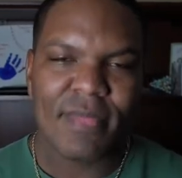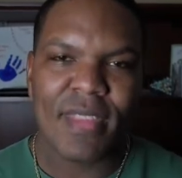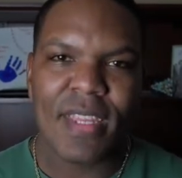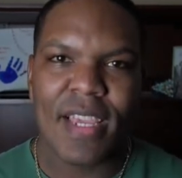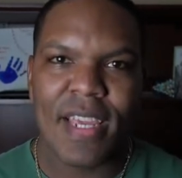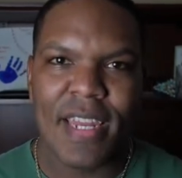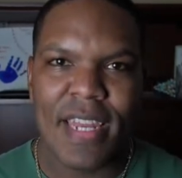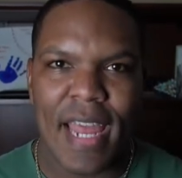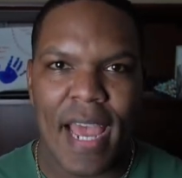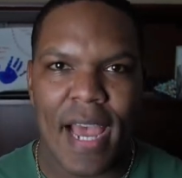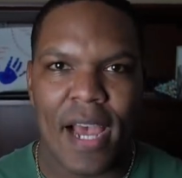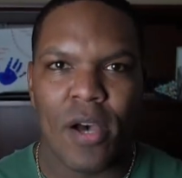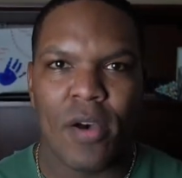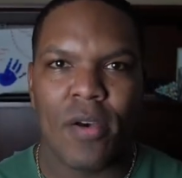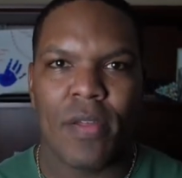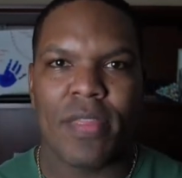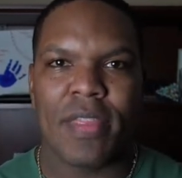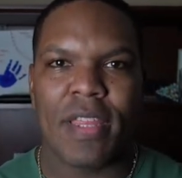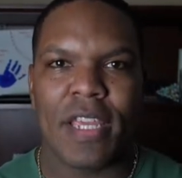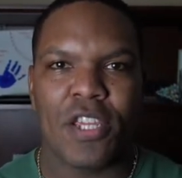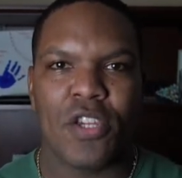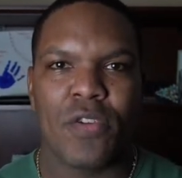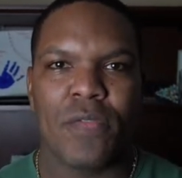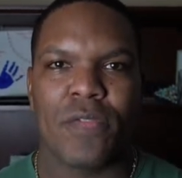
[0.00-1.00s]
Now,
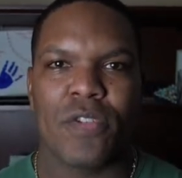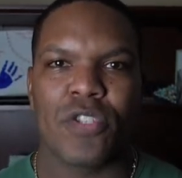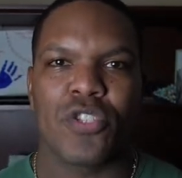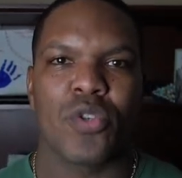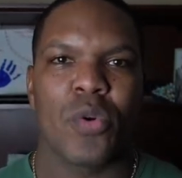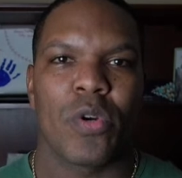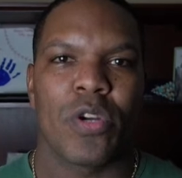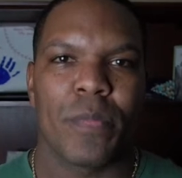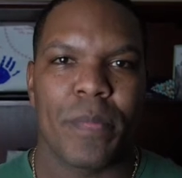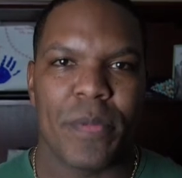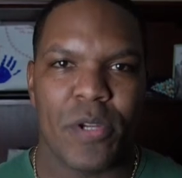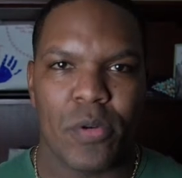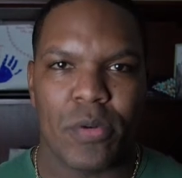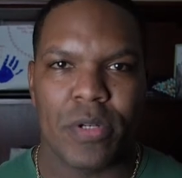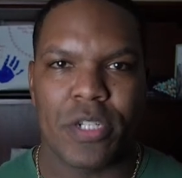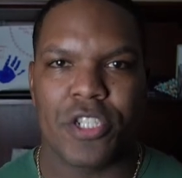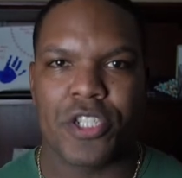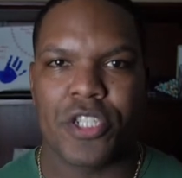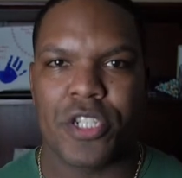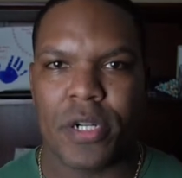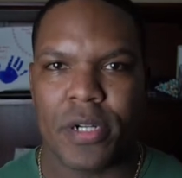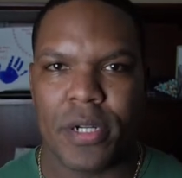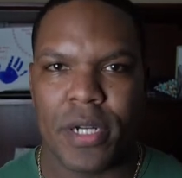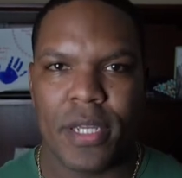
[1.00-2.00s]
thank you for joining me on this
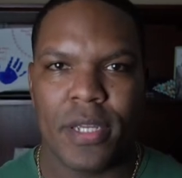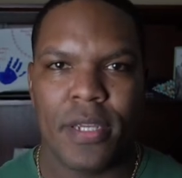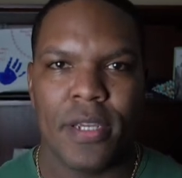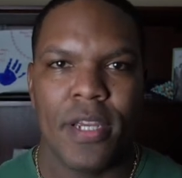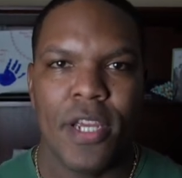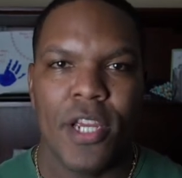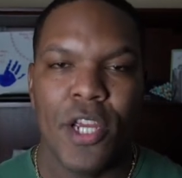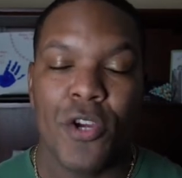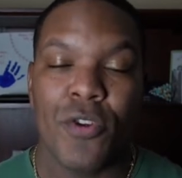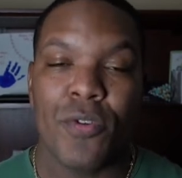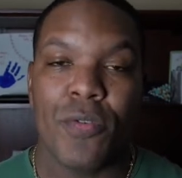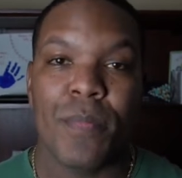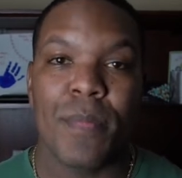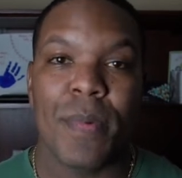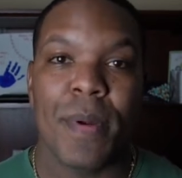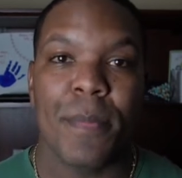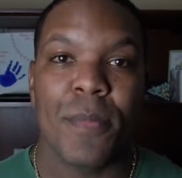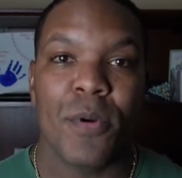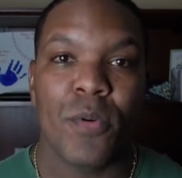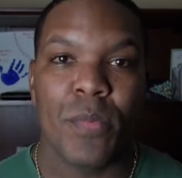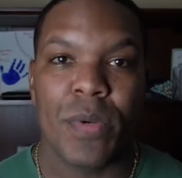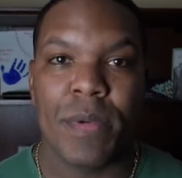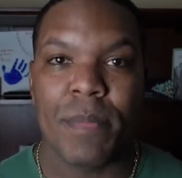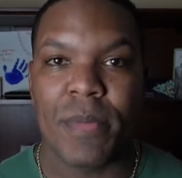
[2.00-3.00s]
journey.
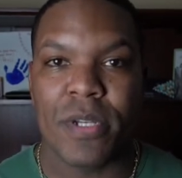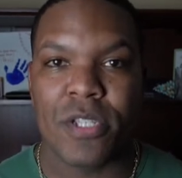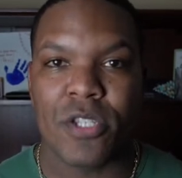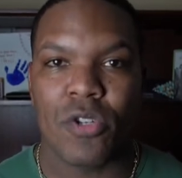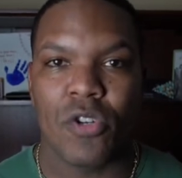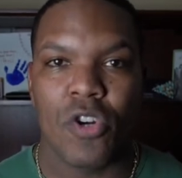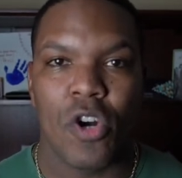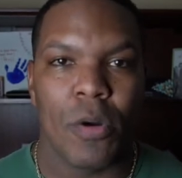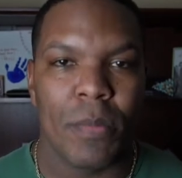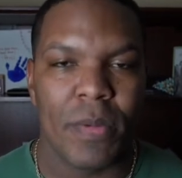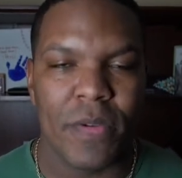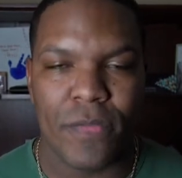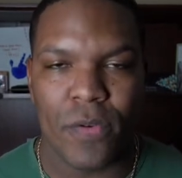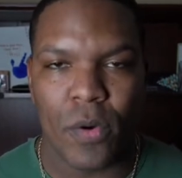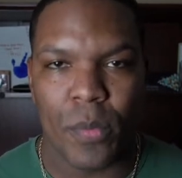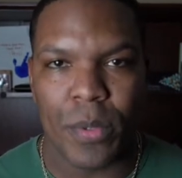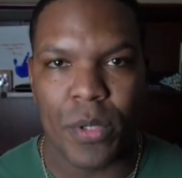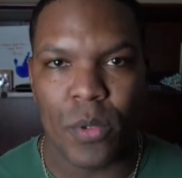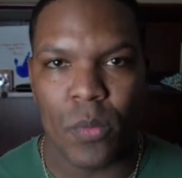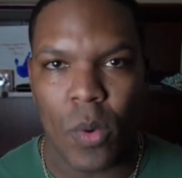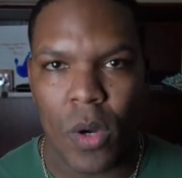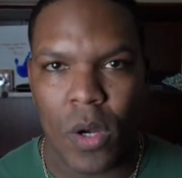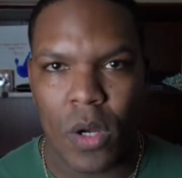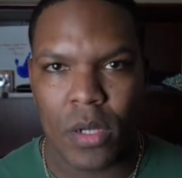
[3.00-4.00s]
Remember, we must crawl before we
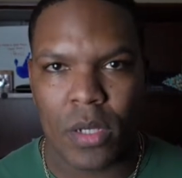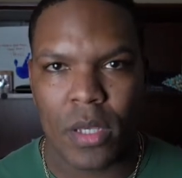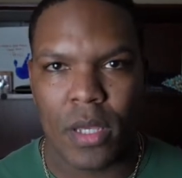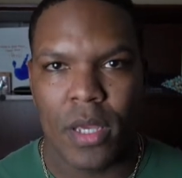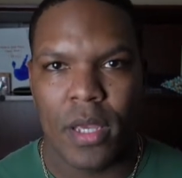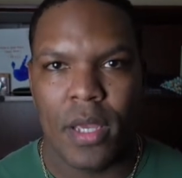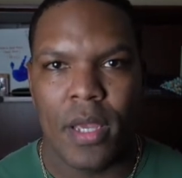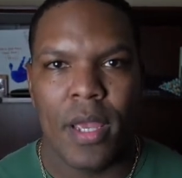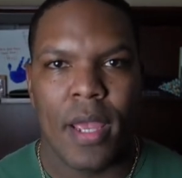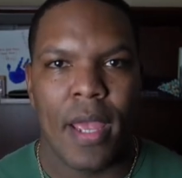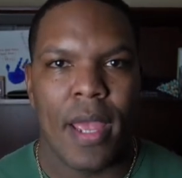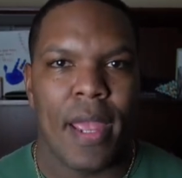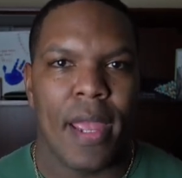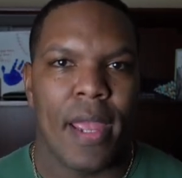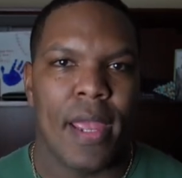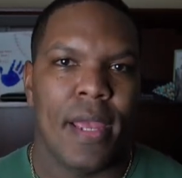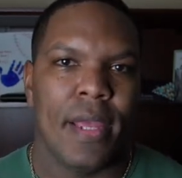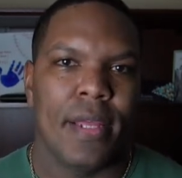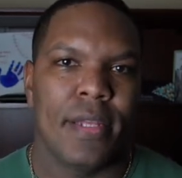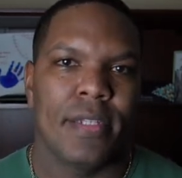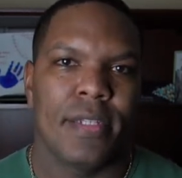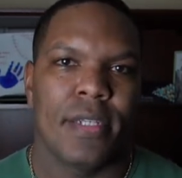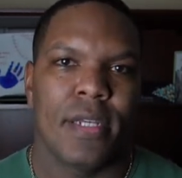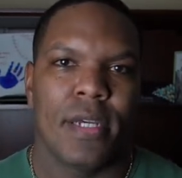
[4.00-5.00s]
walk,
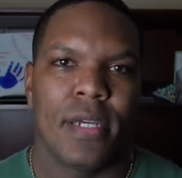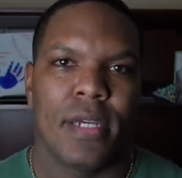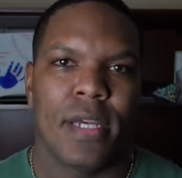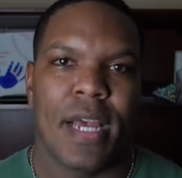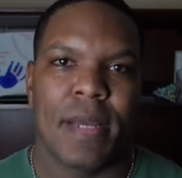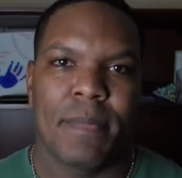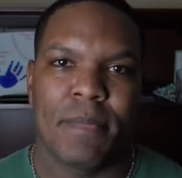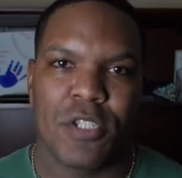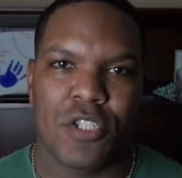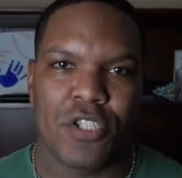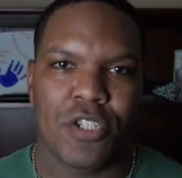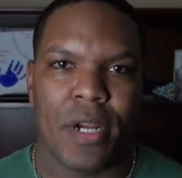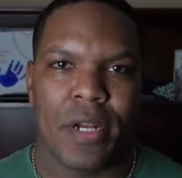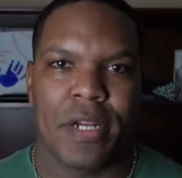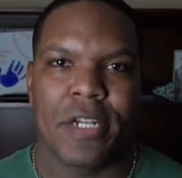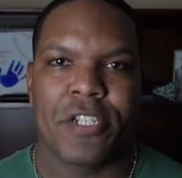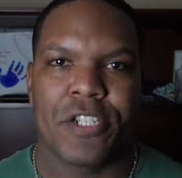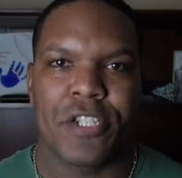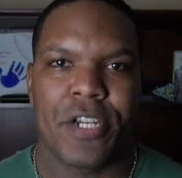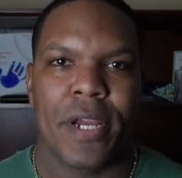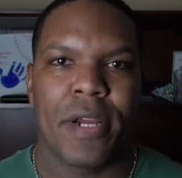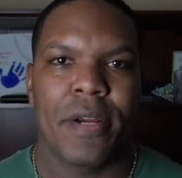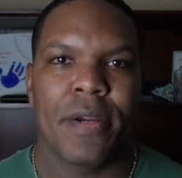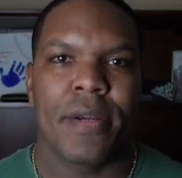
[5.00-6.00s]
and I'm just trying to
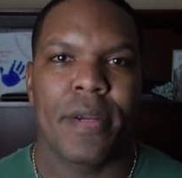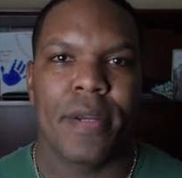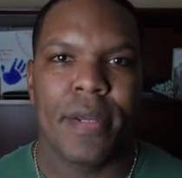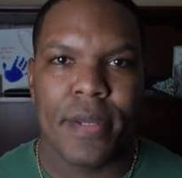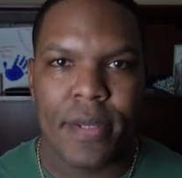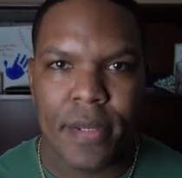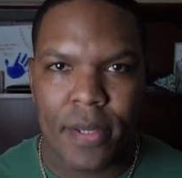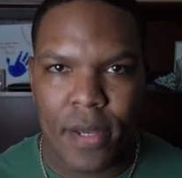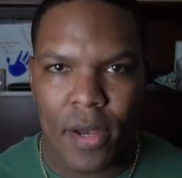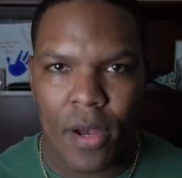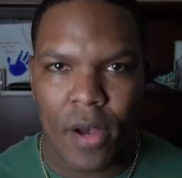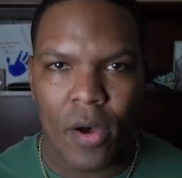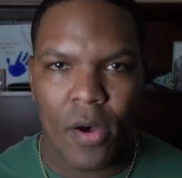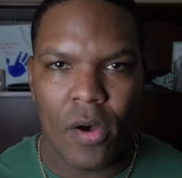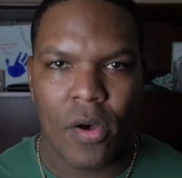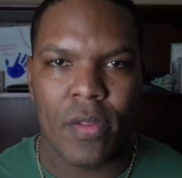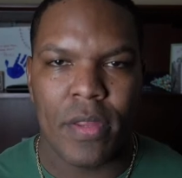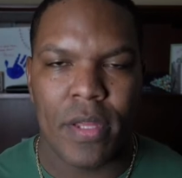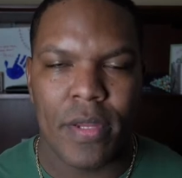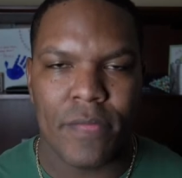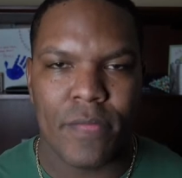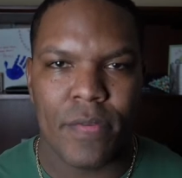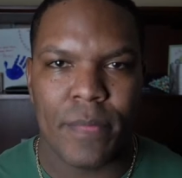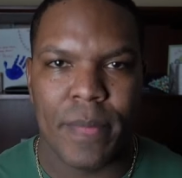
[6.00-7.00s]
share all the
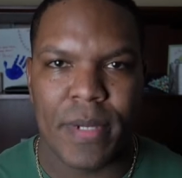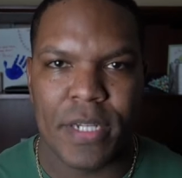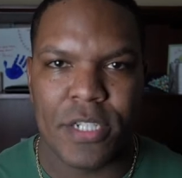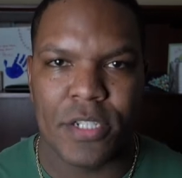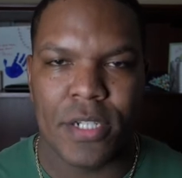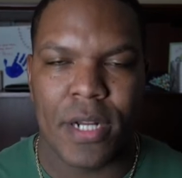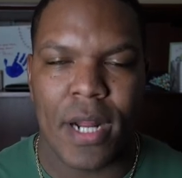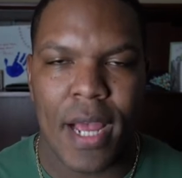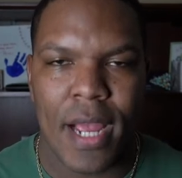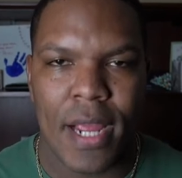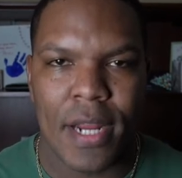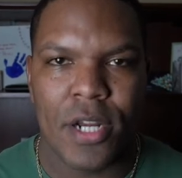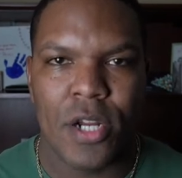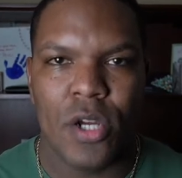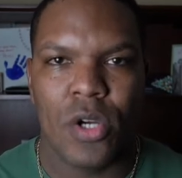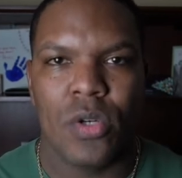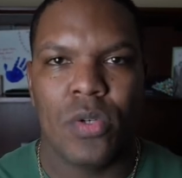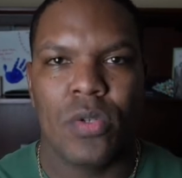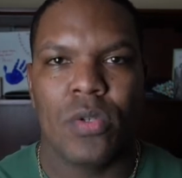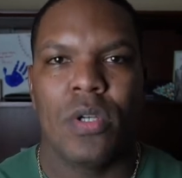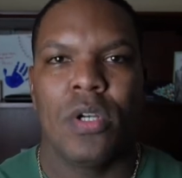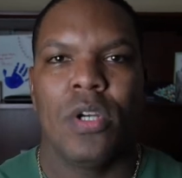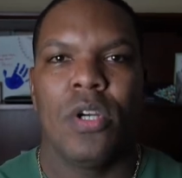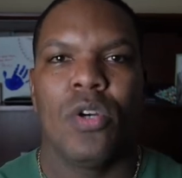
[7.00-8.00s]
information I
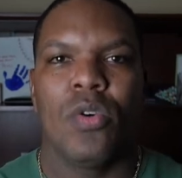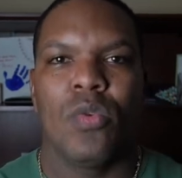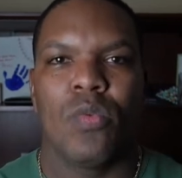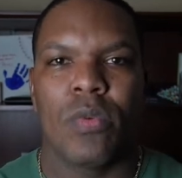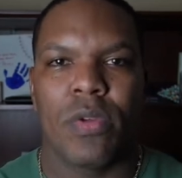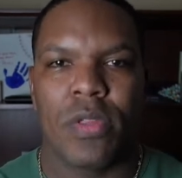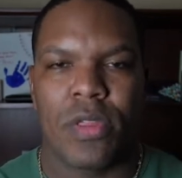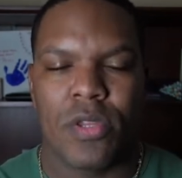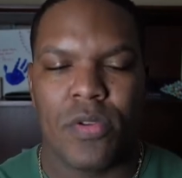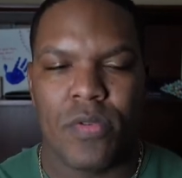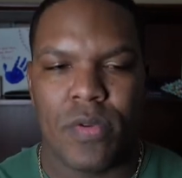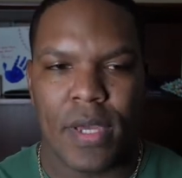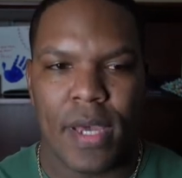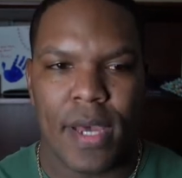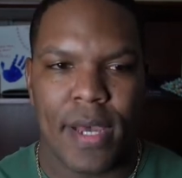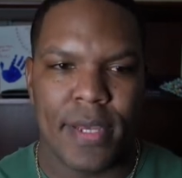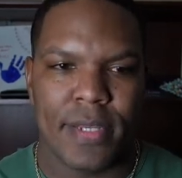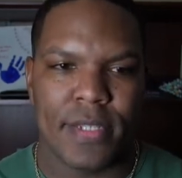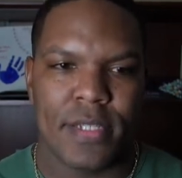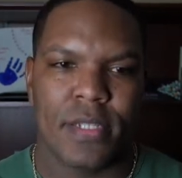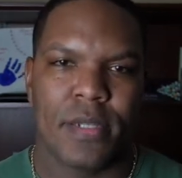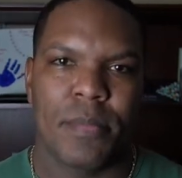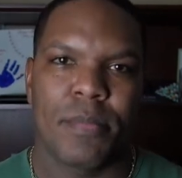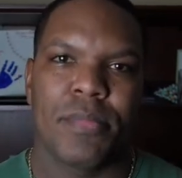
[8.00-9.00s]
know with you
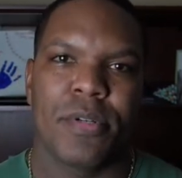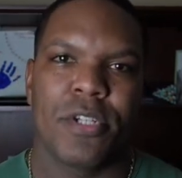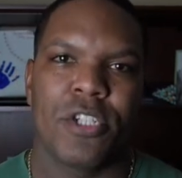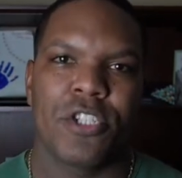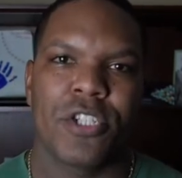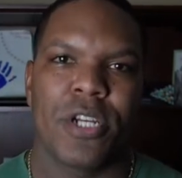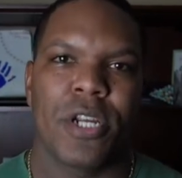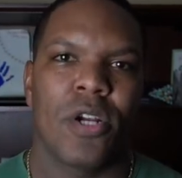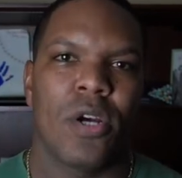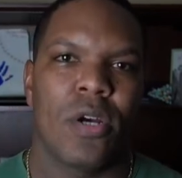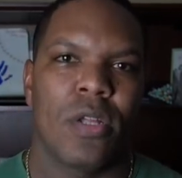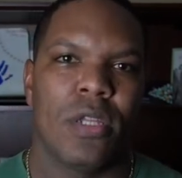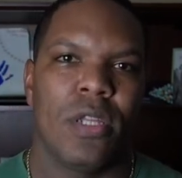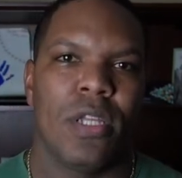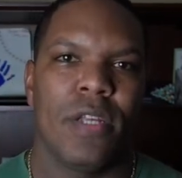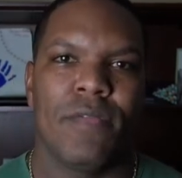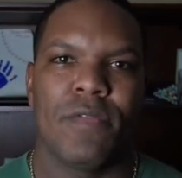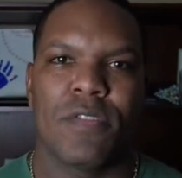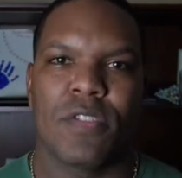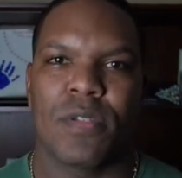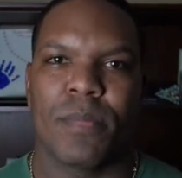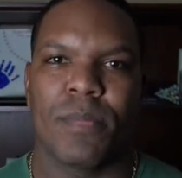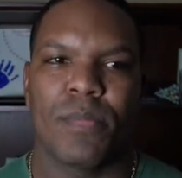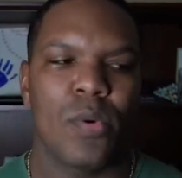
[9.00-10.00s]
guys. Appreciate all the love and
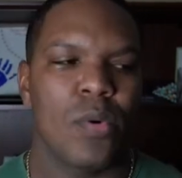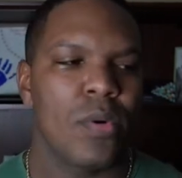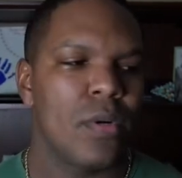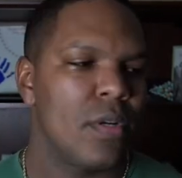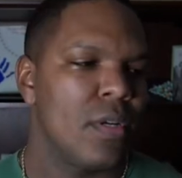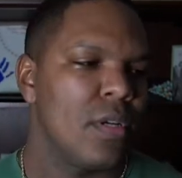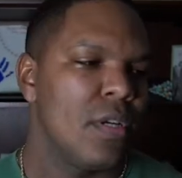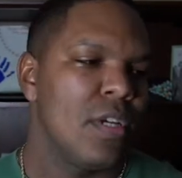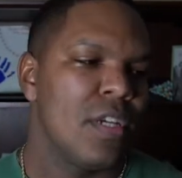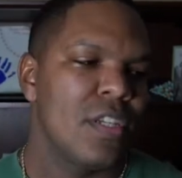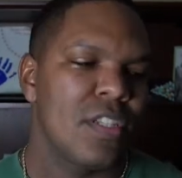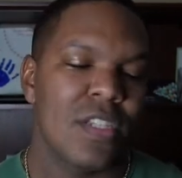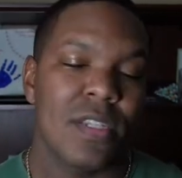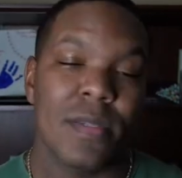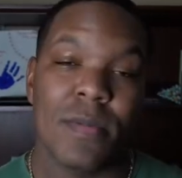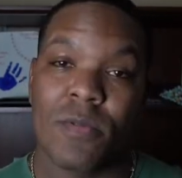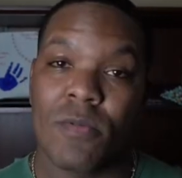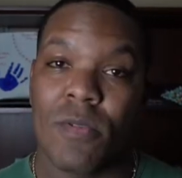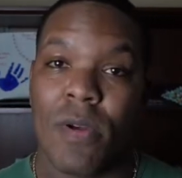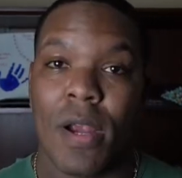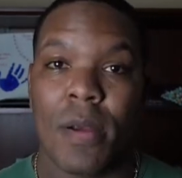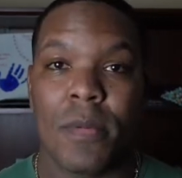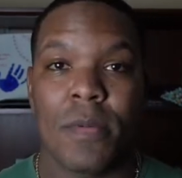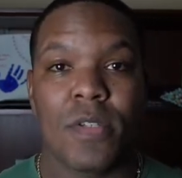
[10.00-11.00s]
support.
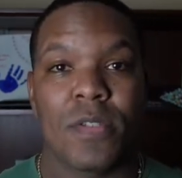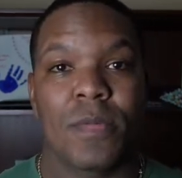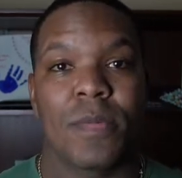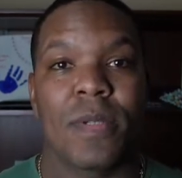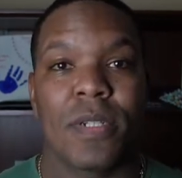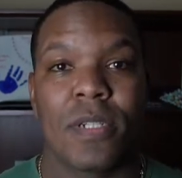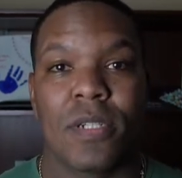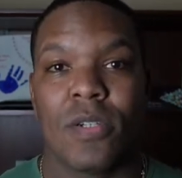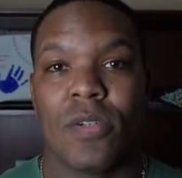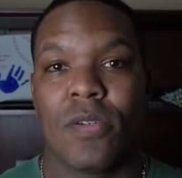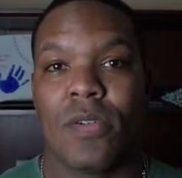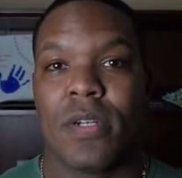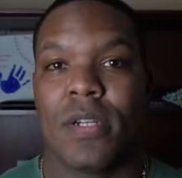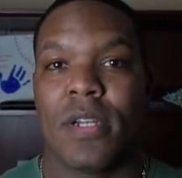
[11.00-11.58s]
Subscribers been going